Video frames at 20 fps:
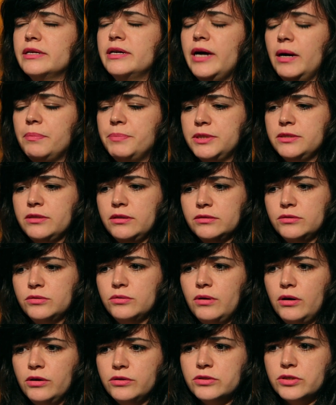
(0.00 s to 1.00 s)
capital
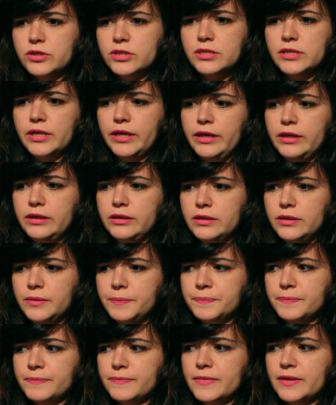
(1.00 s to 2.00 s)
to
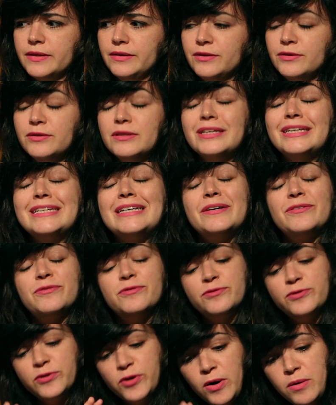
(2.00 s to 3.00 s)
understand
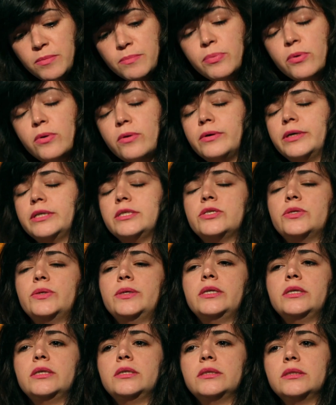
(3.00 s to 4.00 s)
from
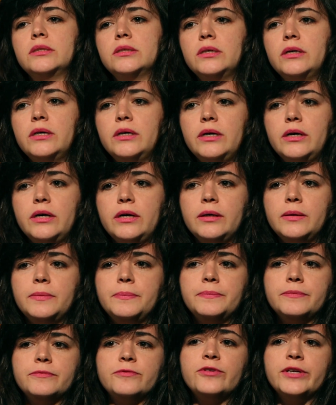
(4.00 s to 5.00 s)
poetry
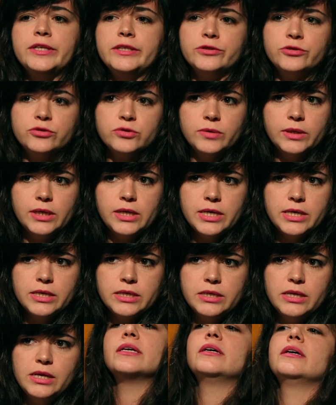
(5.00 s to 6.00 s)

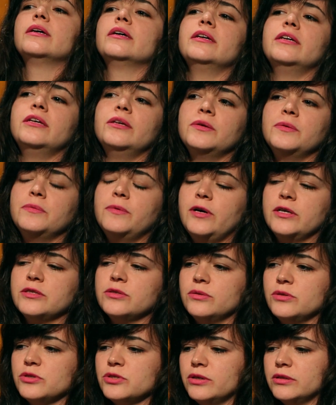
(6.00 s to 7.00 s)
Venezuela. He
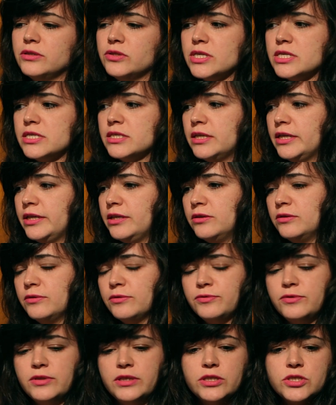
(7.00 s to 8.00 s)
was also a translator
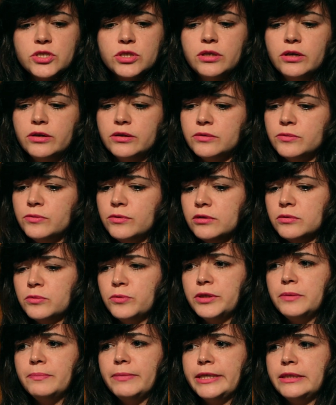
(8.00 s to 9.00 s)
of D.H. Lawrence Walt
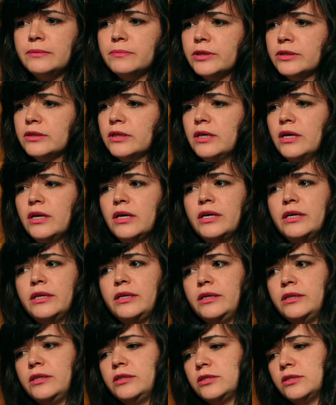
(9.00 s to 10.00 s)
Whitman, but
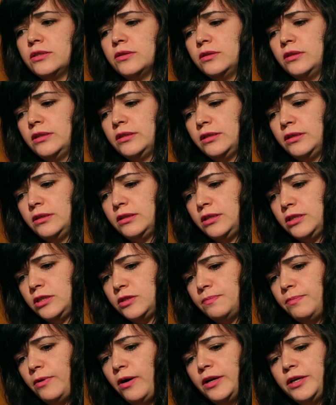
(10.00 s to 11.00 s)
his
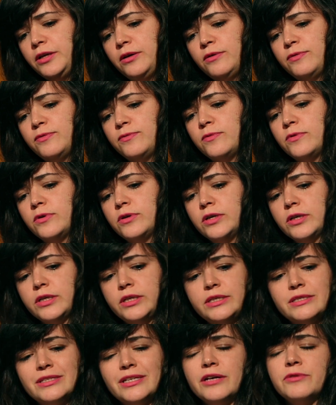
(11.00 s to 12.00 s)
body of
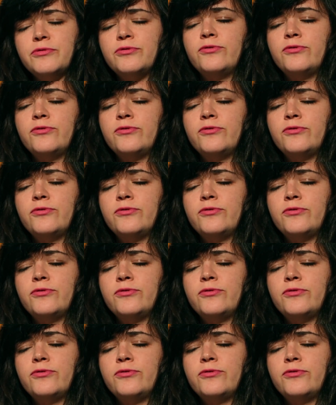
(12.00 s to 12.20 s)
work is a